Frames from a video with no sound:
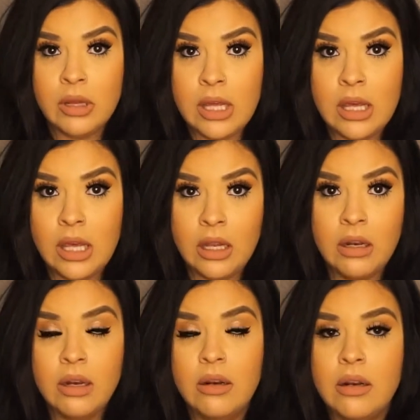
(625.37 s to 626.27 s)

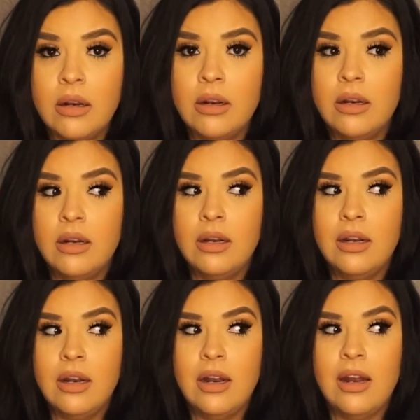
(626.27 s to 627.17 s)
leaking?
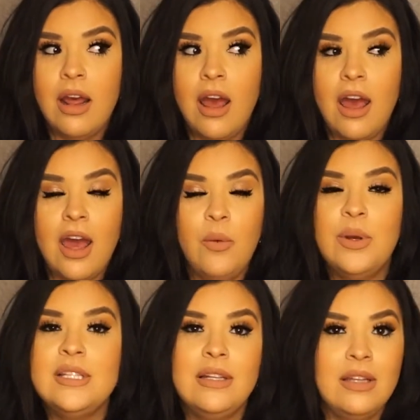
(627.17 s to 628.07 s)
I
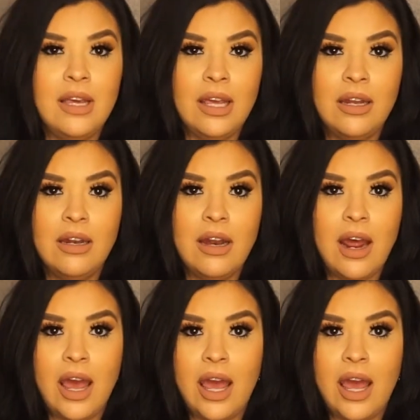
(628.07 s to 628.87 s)
wasn't leaking.